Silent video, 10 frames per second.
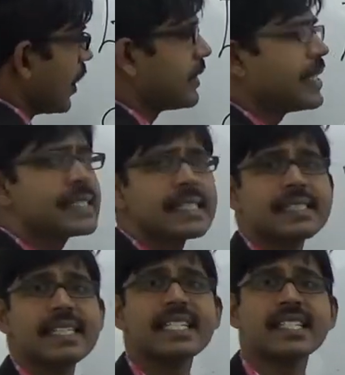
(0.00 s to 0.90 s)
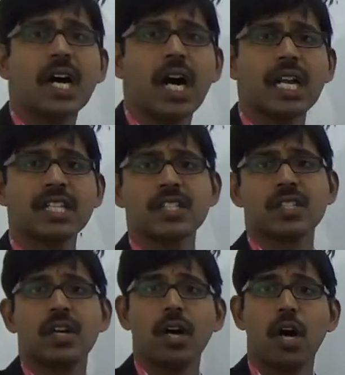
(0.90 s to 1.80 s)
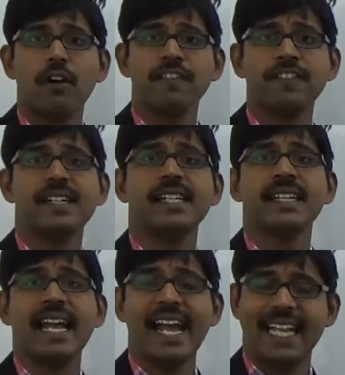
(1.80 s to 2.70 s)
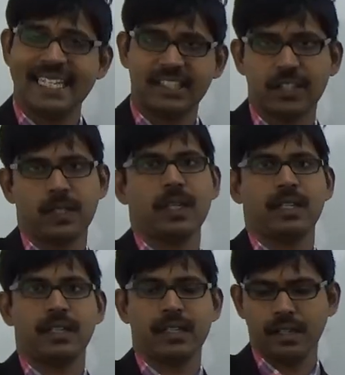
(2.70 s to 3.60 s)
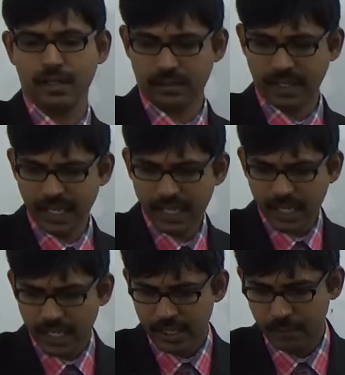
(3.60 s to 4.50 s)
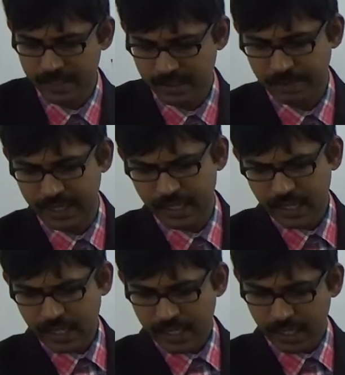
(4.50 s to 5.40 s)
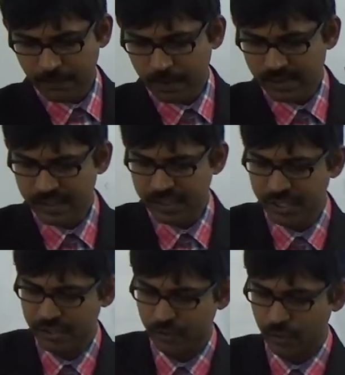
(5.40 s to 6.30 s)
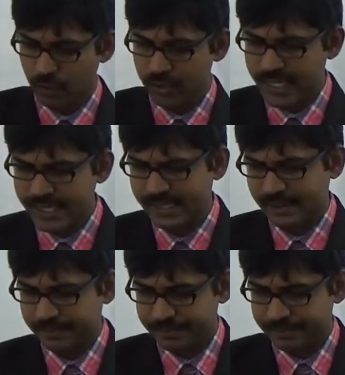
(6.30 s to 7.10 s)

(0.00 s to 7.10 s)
This is the charge of an electron. Okay, you must be in a position to know this.